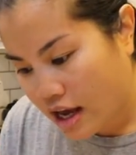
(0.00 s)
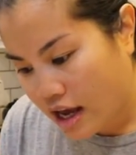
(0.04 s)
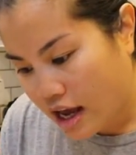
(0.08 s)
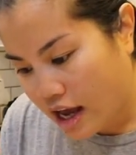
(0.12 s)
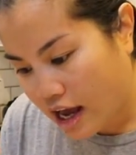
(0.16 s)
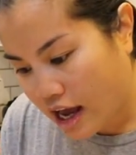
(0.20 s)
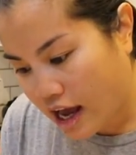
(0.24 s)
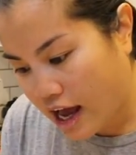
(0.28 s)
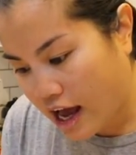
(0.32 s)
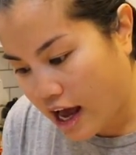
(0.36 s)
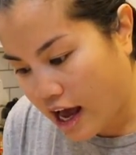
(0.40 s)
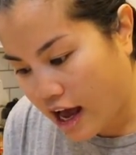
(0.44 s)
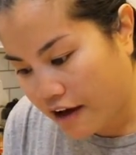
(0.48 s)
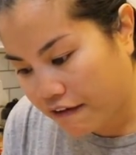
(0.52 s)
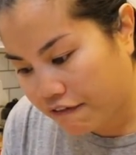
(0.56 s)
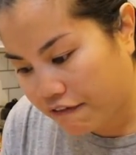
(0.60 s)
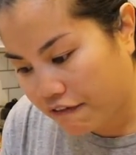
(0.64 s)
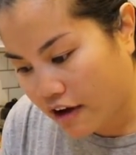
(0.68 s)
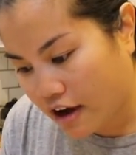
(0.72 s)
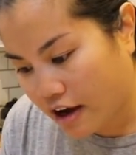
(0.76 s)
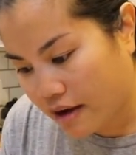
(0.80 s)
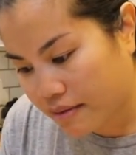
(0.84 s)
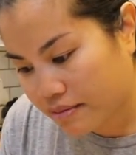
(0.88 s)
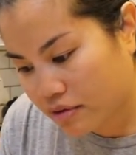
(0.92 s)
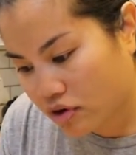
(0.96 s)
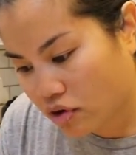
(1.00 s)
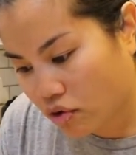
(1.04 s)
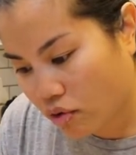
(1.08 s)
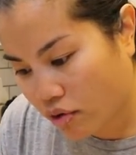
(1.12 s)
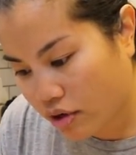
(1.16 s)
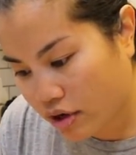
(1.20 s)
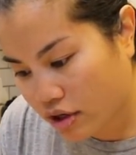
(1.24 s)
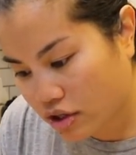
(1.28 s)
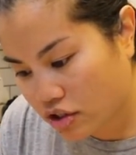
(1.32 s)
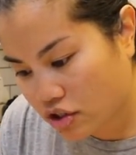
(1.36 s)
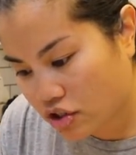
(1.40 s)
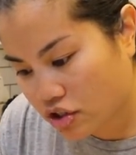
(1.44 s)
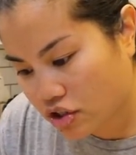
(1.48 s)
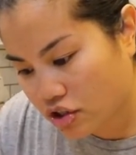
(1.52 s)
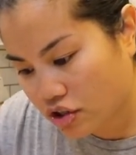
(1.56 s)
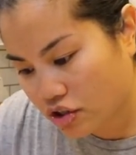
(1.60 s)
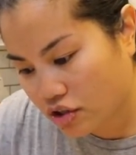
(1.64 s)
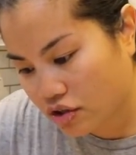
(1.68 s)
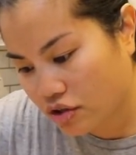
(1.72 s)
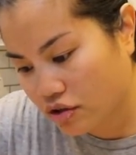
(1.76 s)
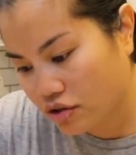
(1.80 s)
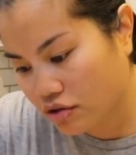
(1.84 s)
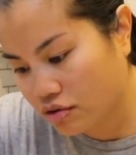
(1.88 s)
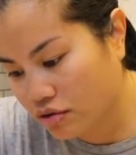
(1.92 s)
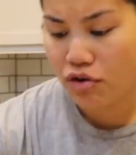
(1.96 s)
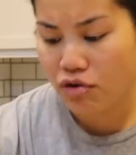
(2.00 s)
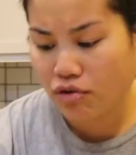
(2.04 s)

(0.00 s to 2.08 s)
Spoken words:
half, I'm going to